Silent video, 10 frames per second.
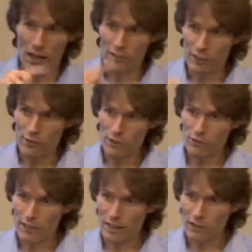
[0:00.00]
a series of
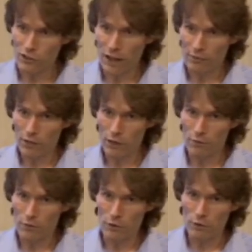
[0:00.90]
stages you have to go
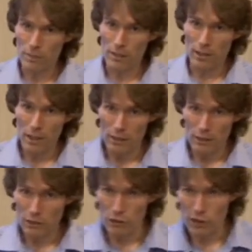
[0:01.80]
through
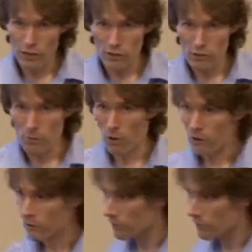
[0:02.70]
to create new products